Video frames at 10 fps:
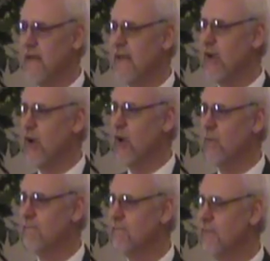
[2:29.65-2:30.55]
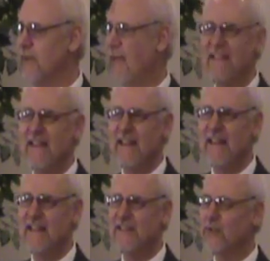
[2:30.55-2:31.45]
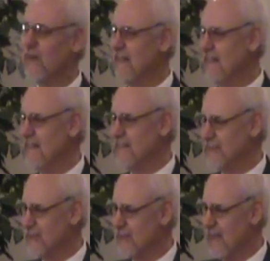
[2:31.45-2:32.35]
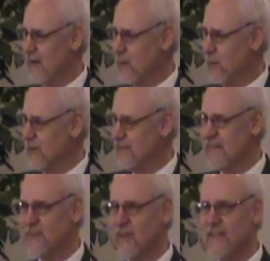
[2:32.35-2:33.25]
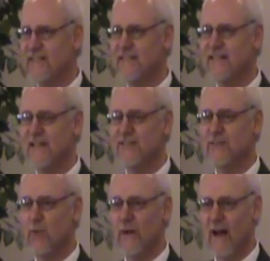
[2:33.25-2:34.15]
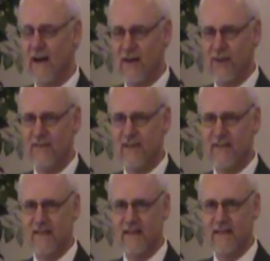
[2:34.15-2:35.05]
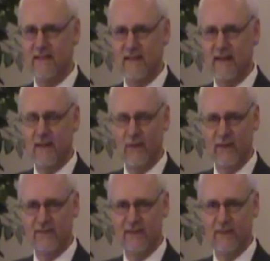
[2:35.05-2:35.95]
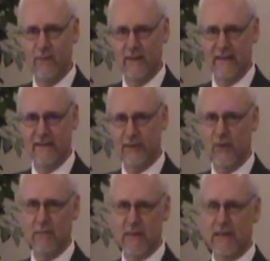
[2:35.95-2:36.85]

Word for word: your money and go home. It is what it is, and our world has lost a sense of what honor, dignity, and loyalty really is all